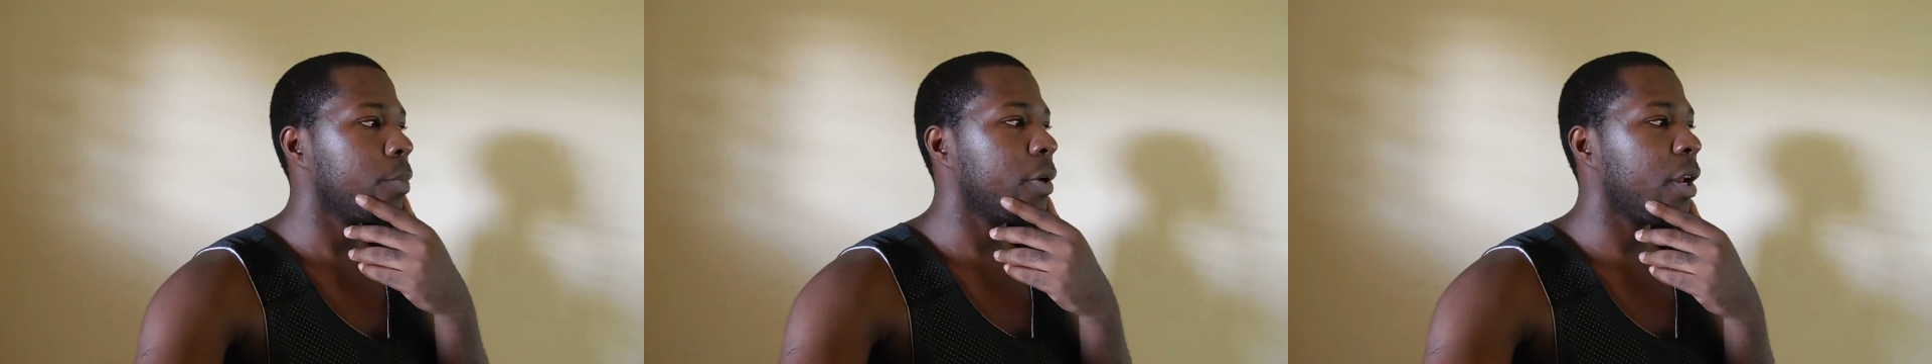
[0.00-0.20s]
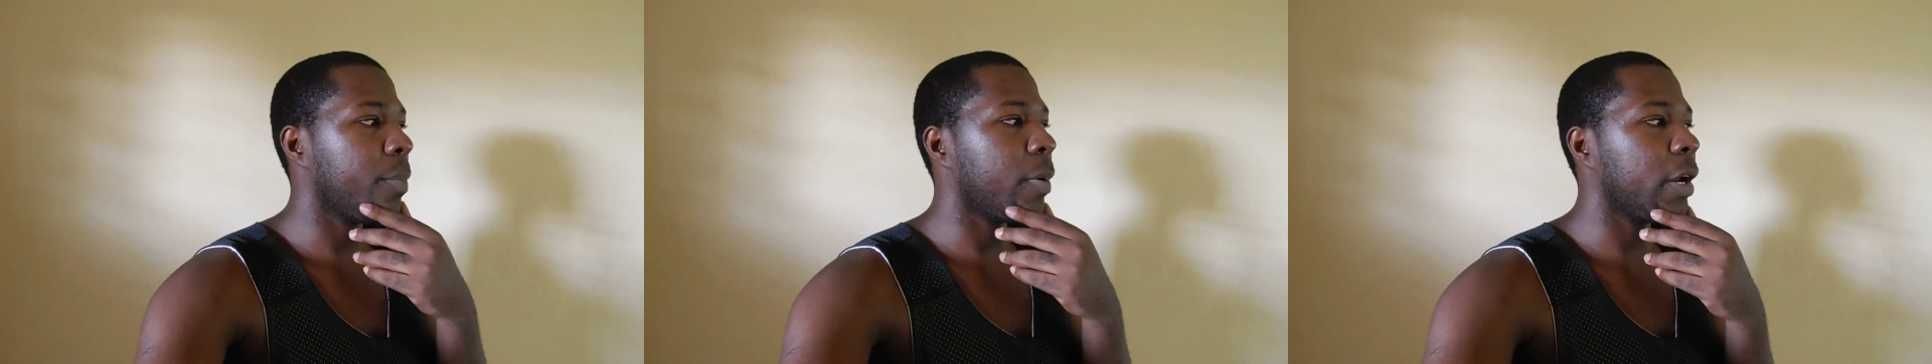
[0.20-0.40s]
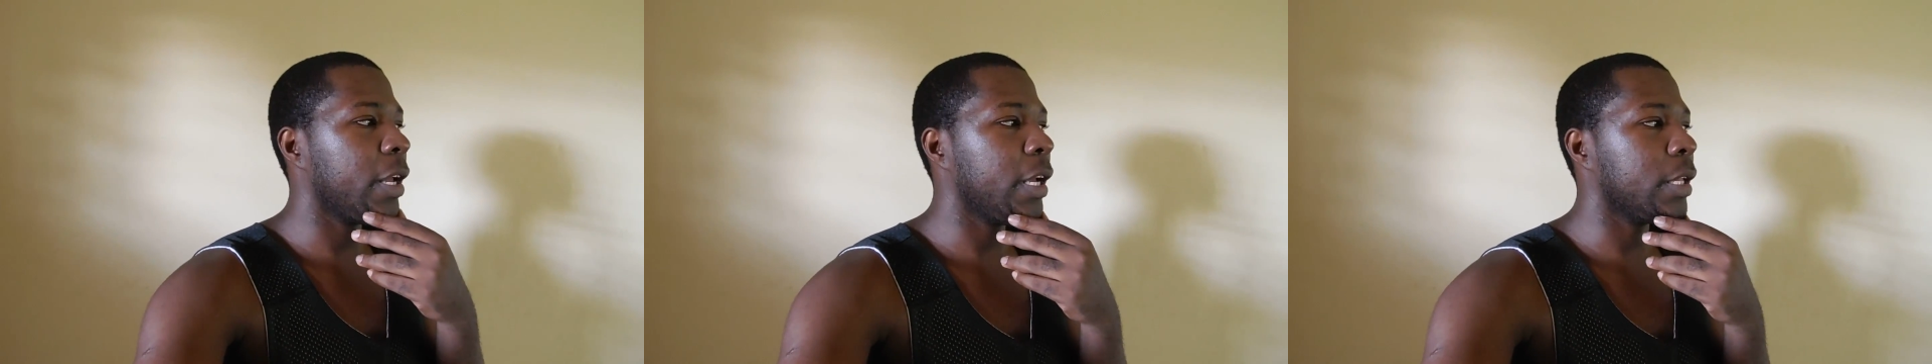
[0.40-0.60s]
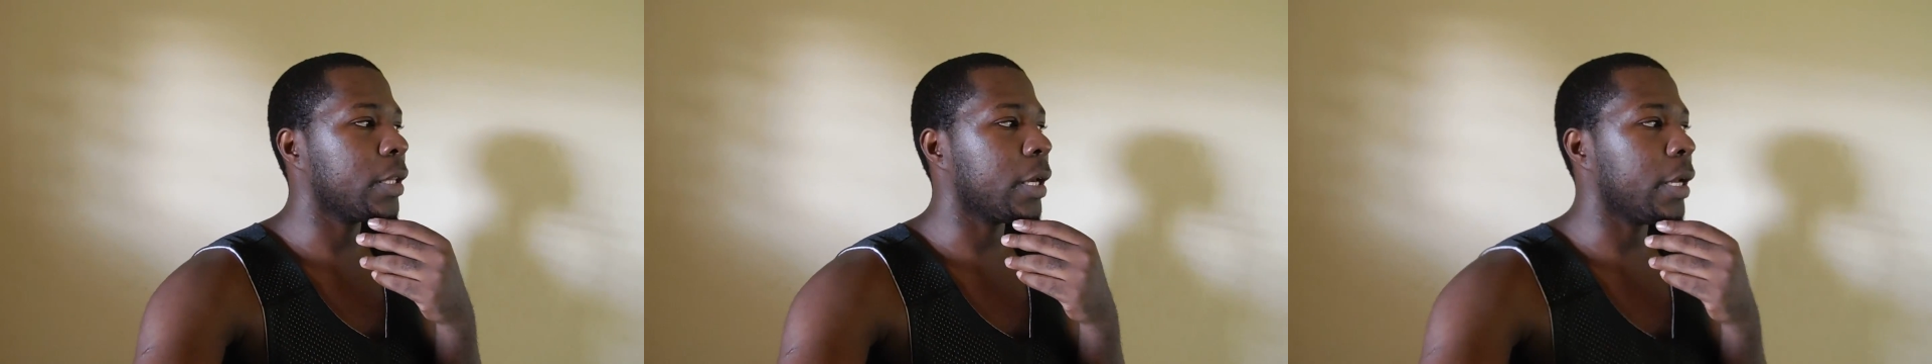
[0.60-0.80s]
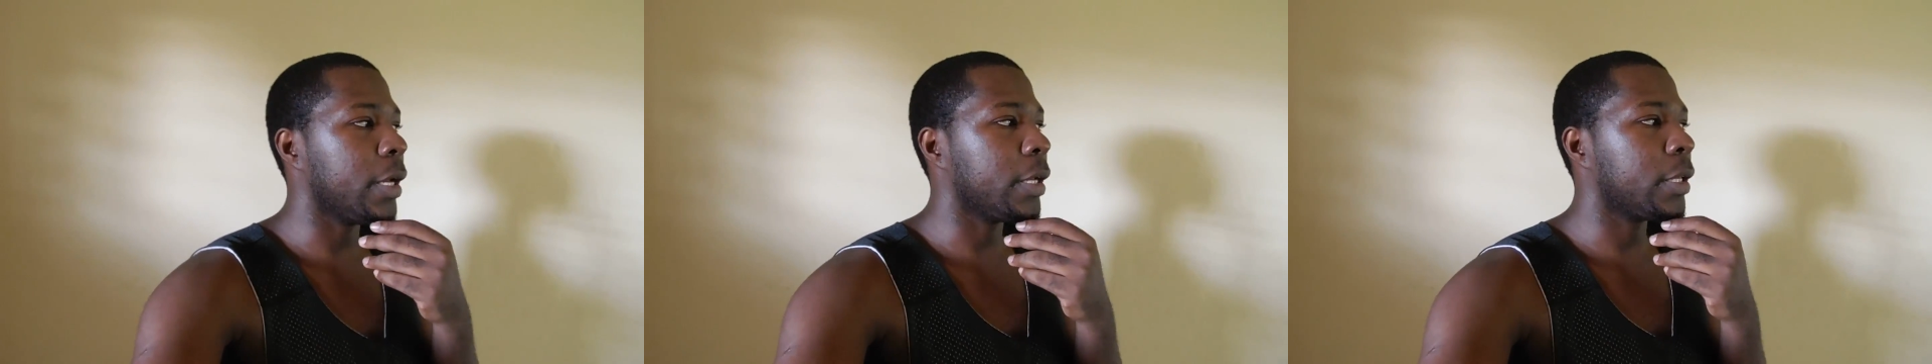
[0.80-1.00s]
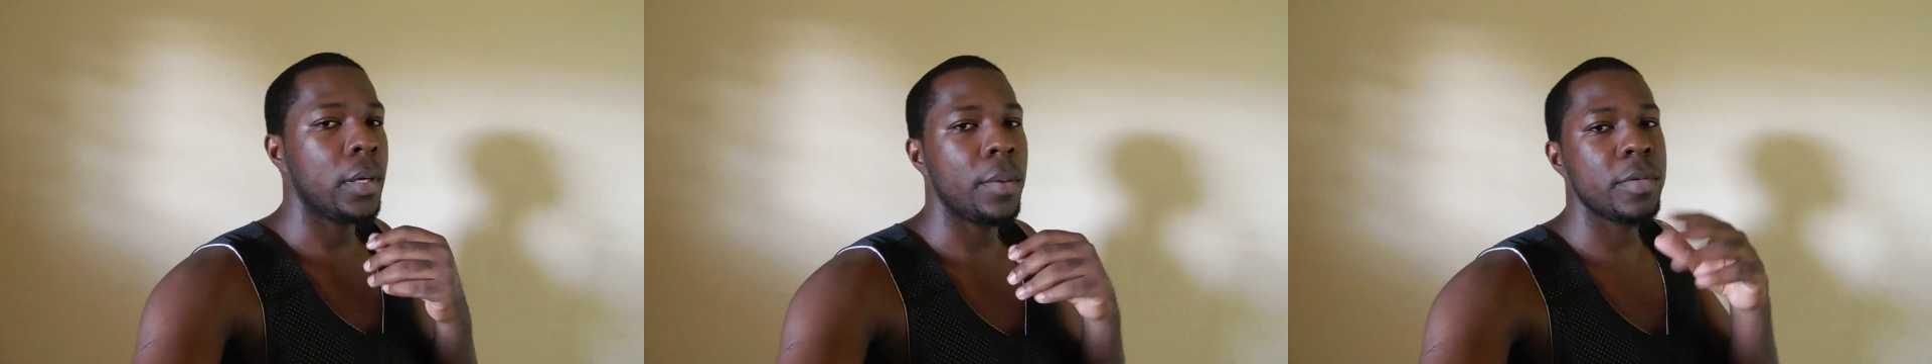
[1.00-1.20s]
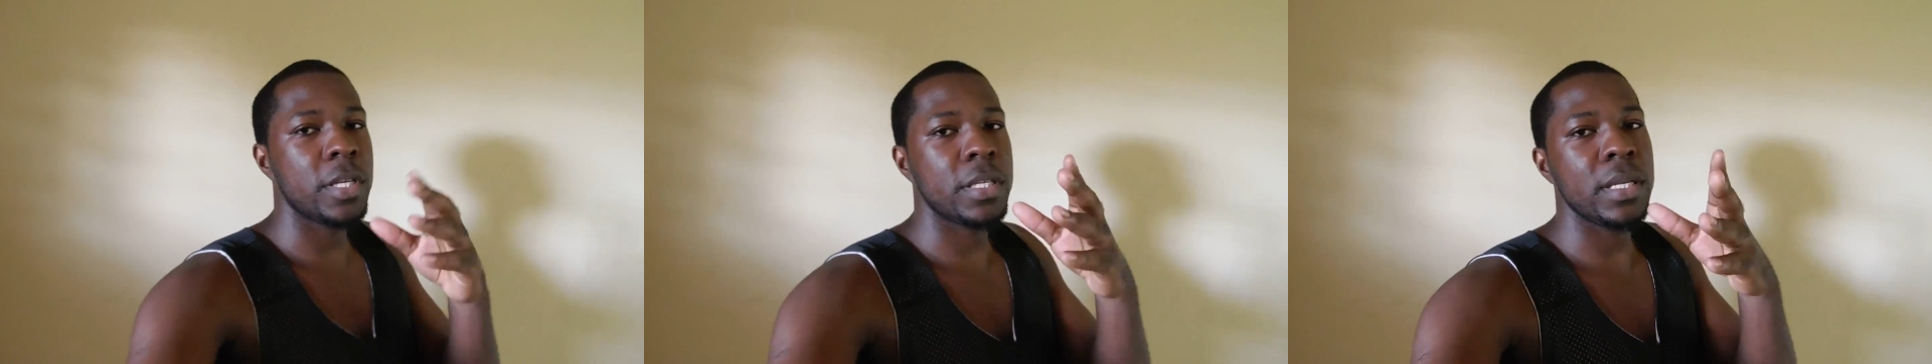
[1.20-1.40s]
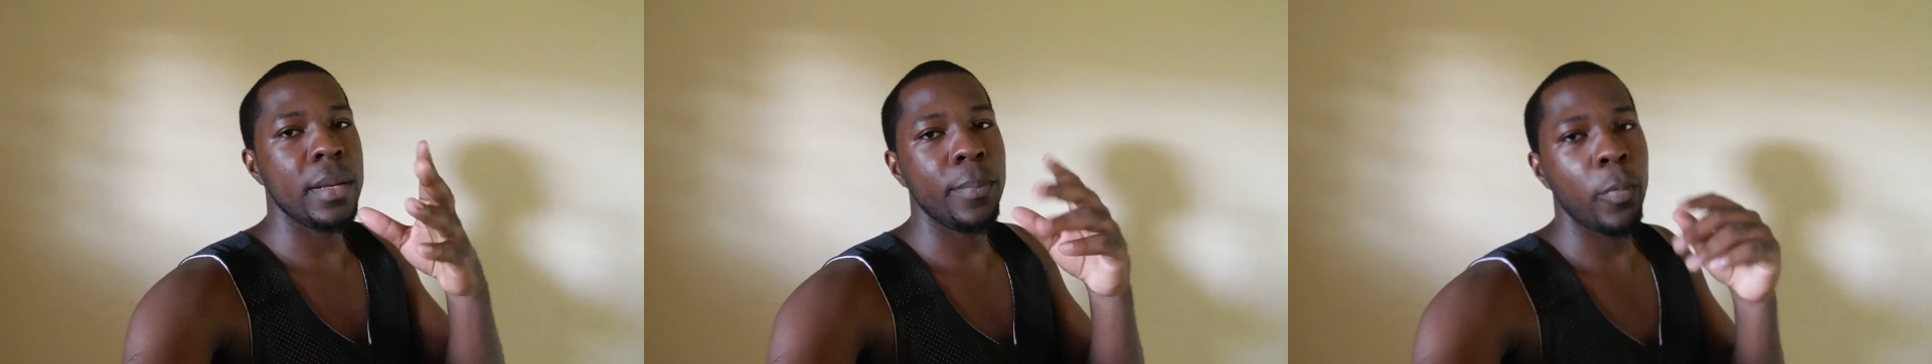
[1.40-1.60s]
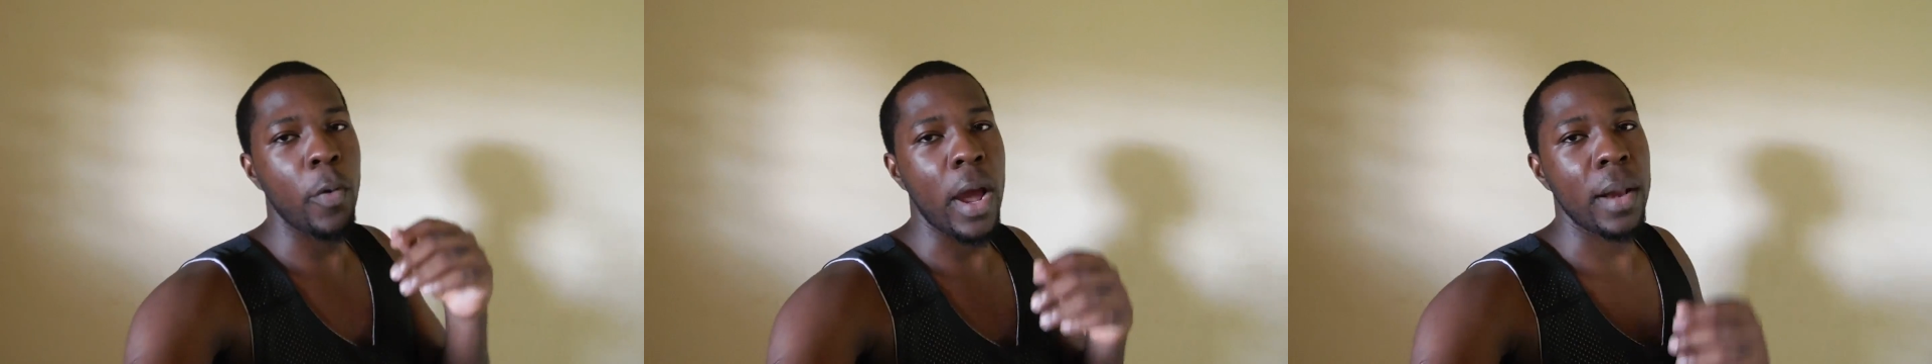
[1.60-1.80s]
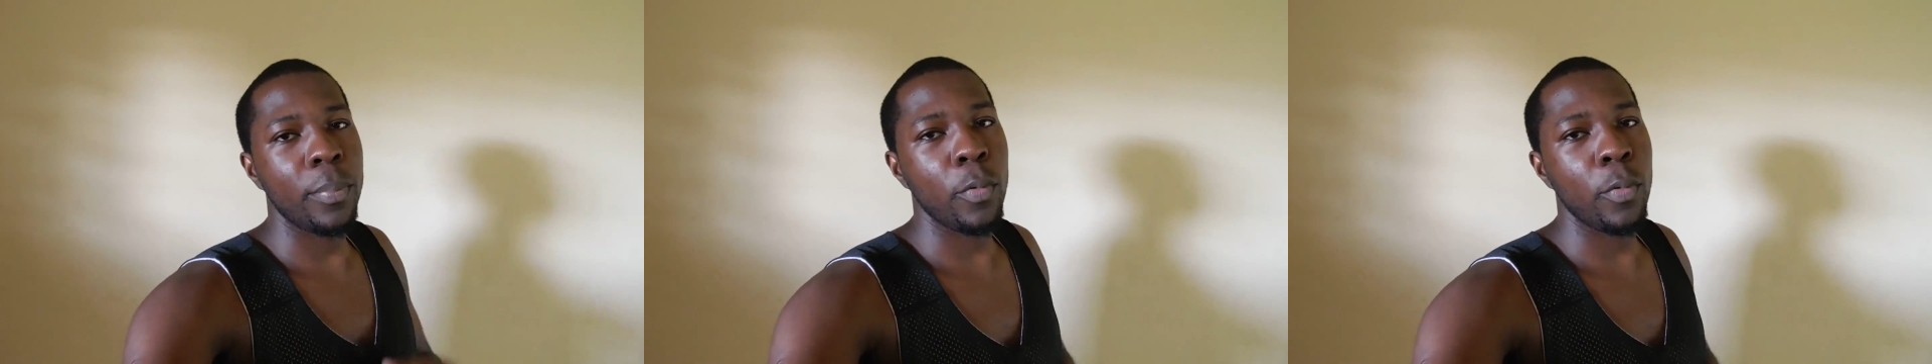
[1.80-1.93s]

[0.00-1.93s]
made up on the internet, I'm just Simple White